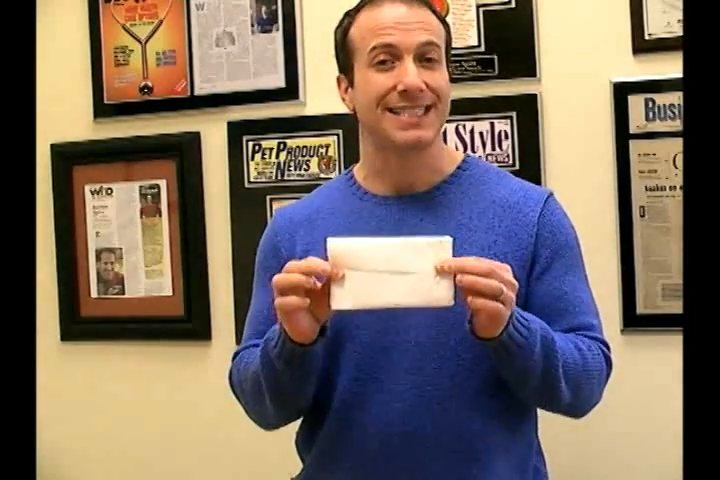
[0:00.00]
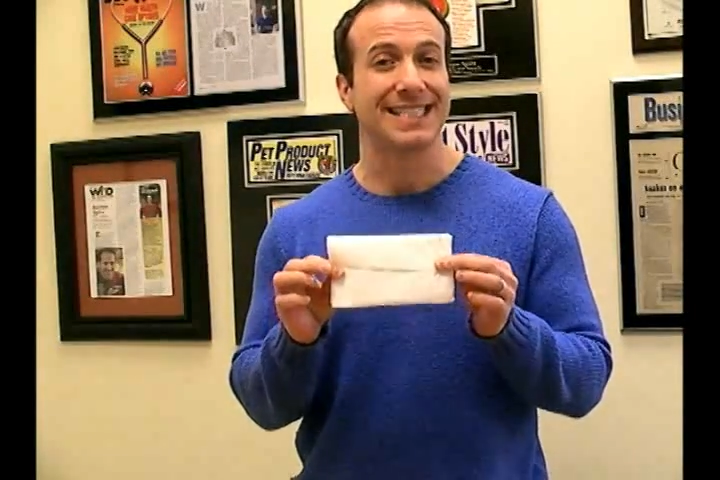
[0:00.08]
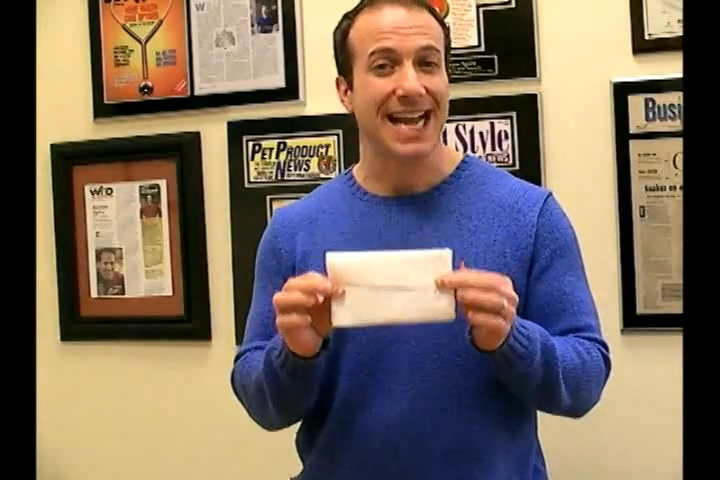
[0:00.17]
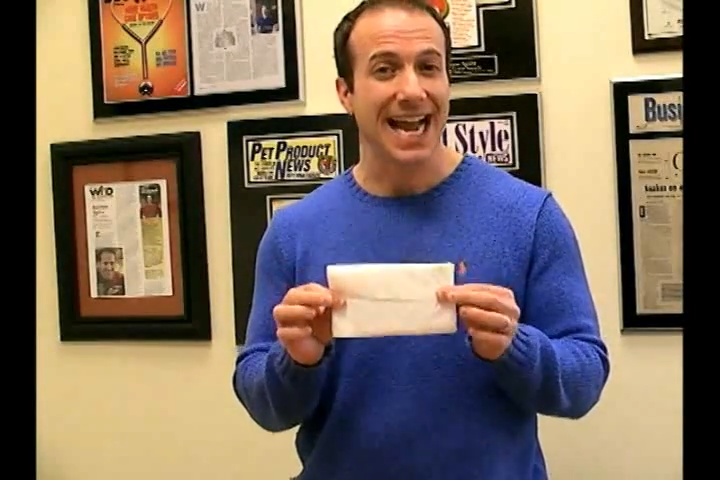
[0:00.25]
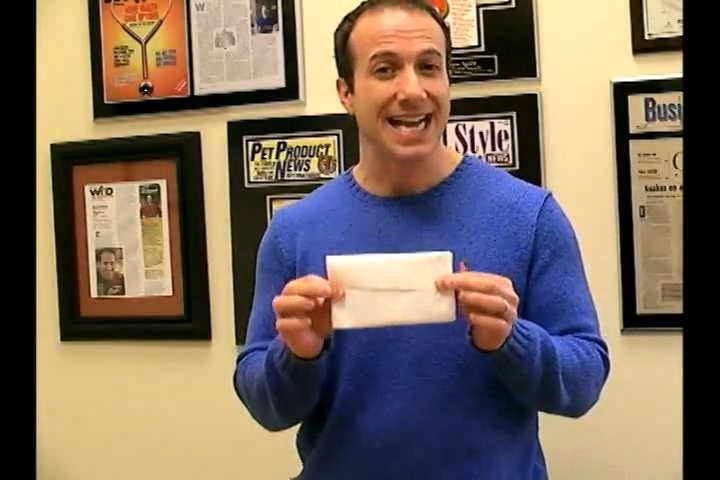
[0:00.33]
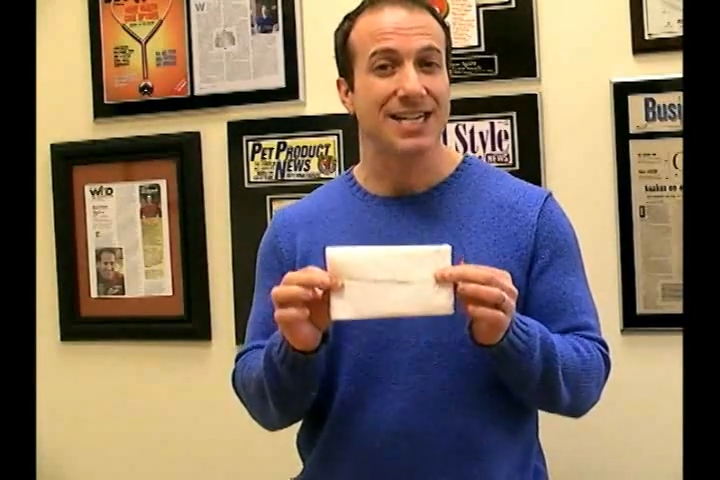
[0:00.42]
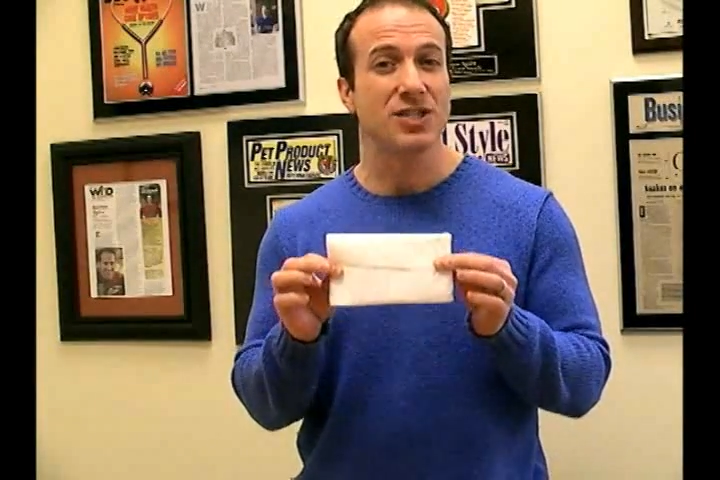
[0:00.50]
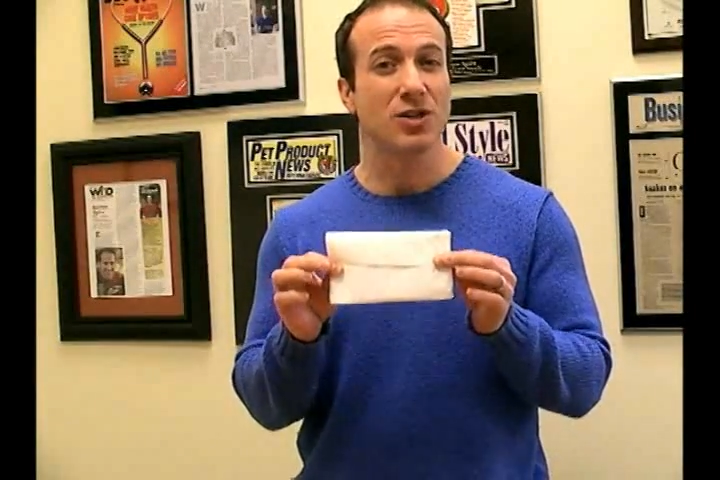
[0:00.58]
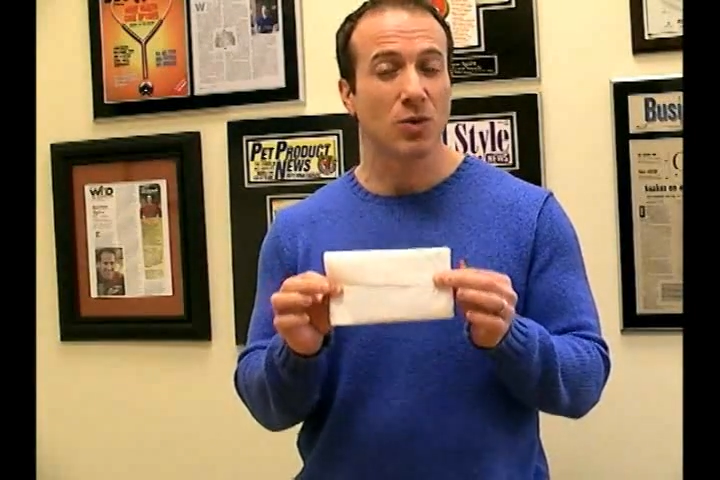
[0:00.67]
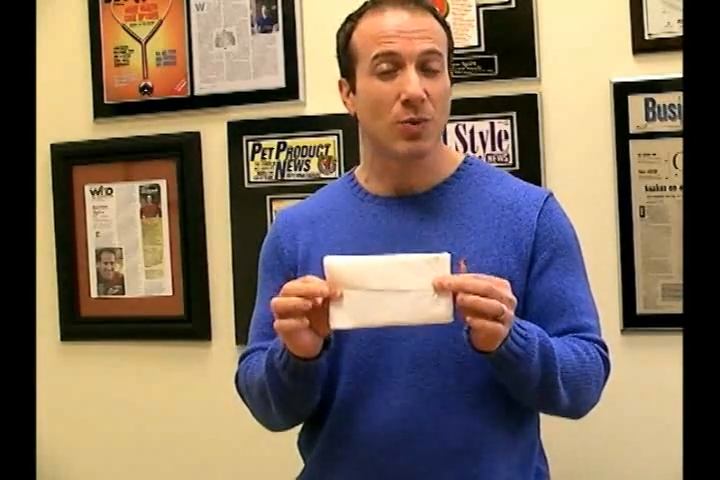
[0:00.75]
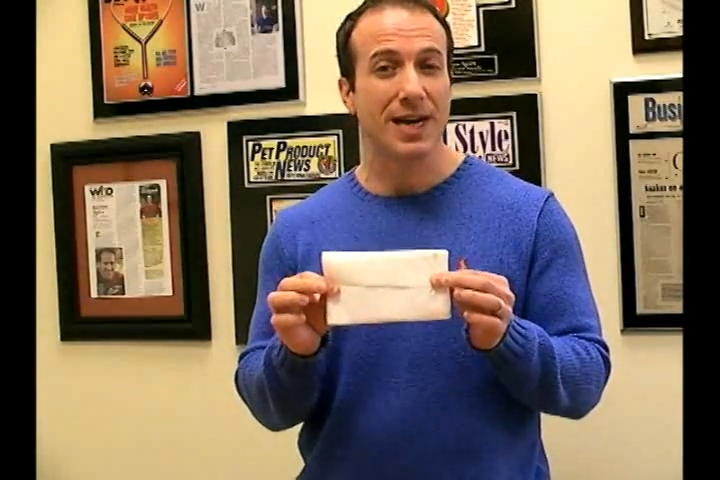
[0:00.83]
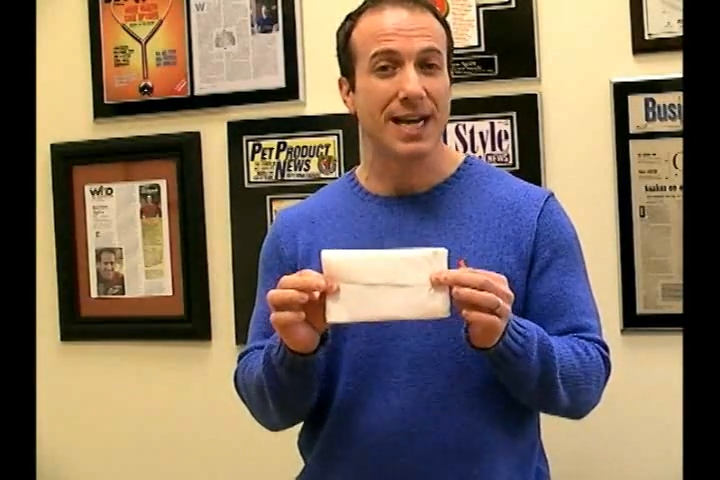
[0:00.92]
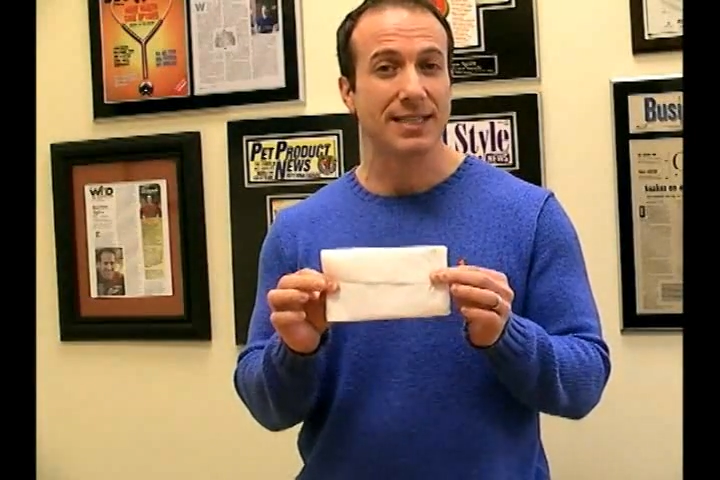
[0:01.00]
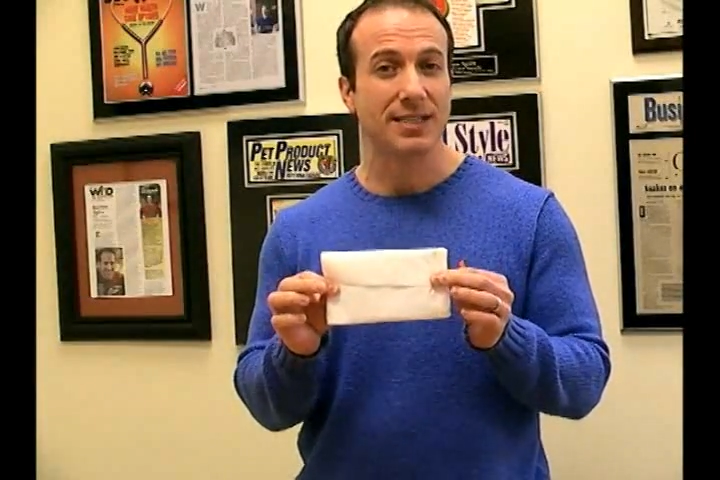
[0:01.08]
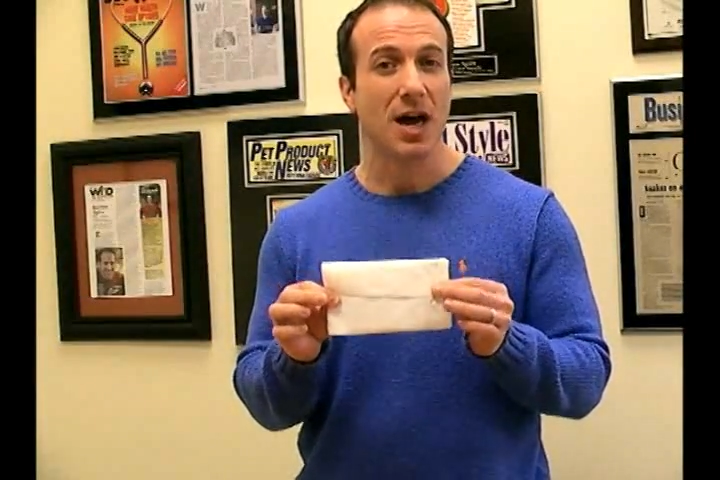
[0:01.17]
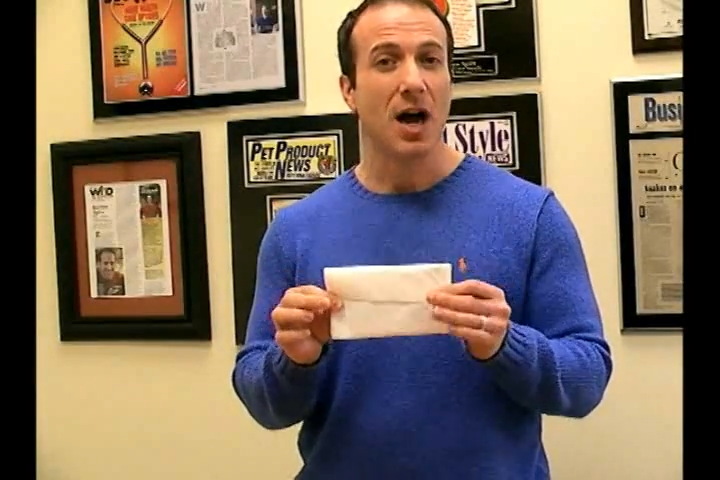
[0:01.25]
10 degrees